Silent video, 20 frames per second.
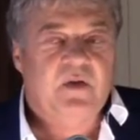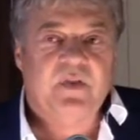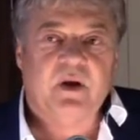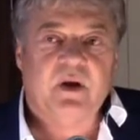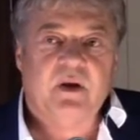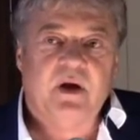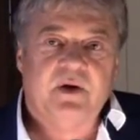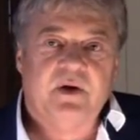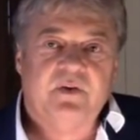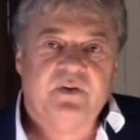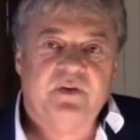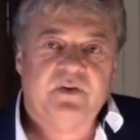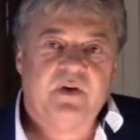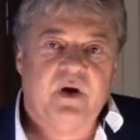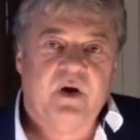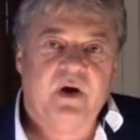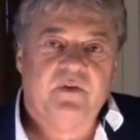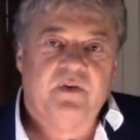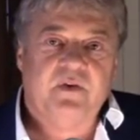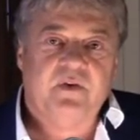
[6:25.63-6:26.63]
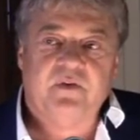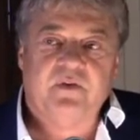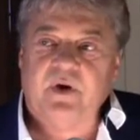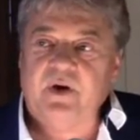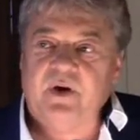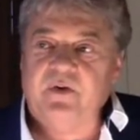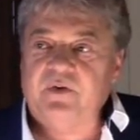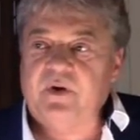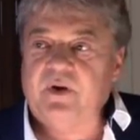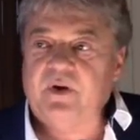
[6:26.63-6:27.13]
The largest
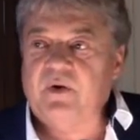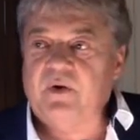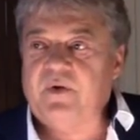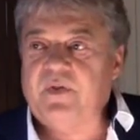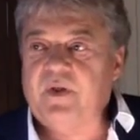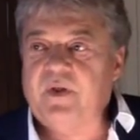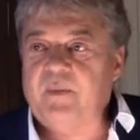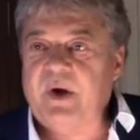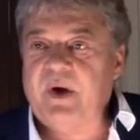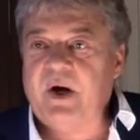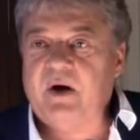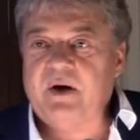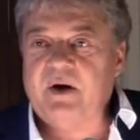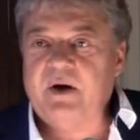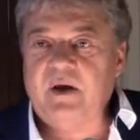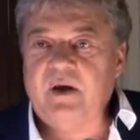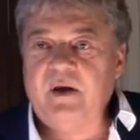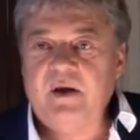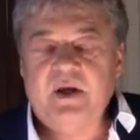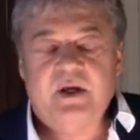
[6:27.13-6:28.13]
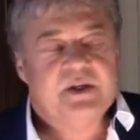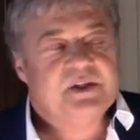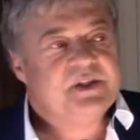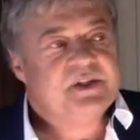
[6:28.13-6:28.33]
concentration in North America,